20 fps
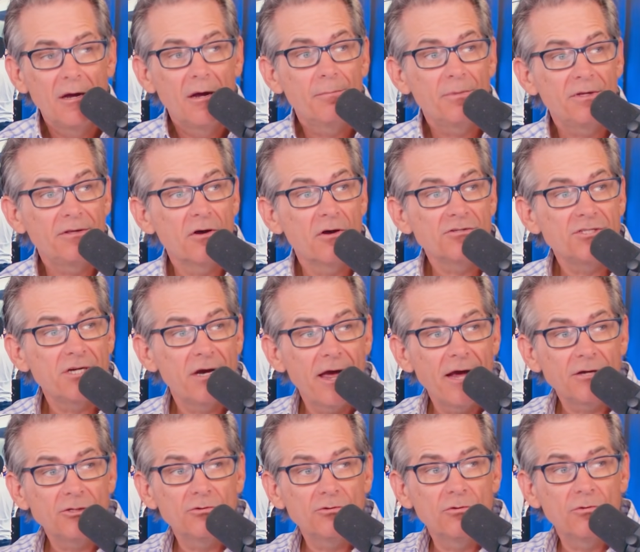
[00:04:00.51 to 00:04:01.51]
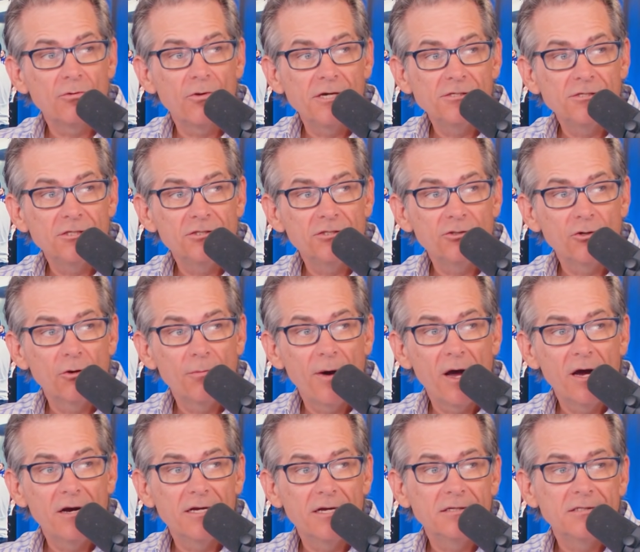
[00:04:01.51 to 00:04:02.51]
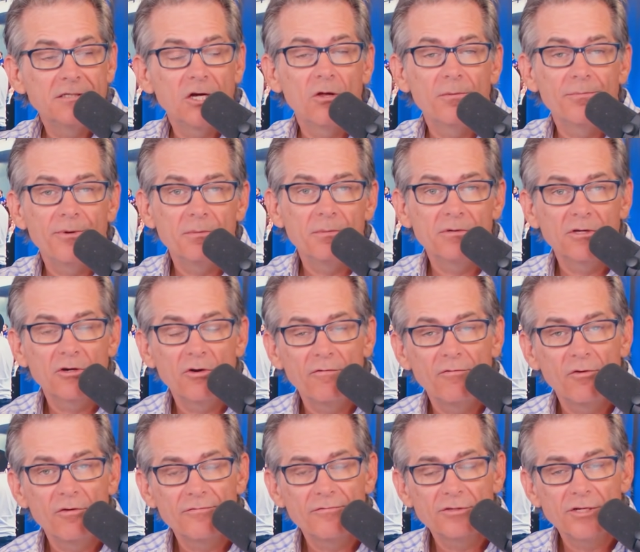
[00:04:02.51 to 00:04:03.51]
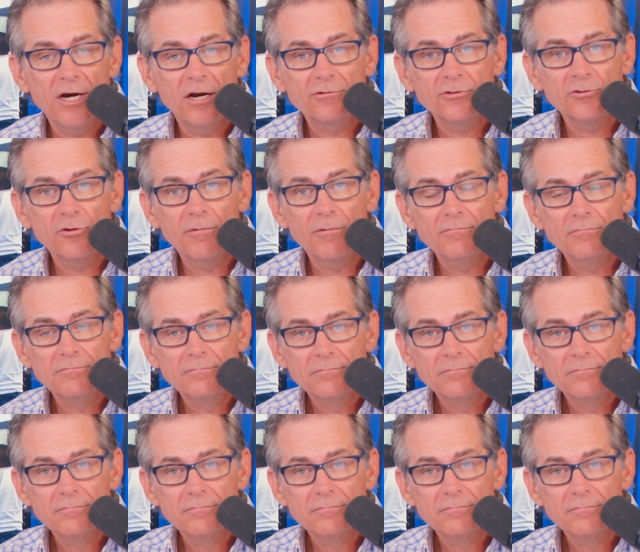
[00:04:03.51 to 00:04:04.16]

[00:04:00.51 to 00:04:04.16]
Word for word: But there's an actual racist, Joe Biden, telling people to go vote for Donald Trump.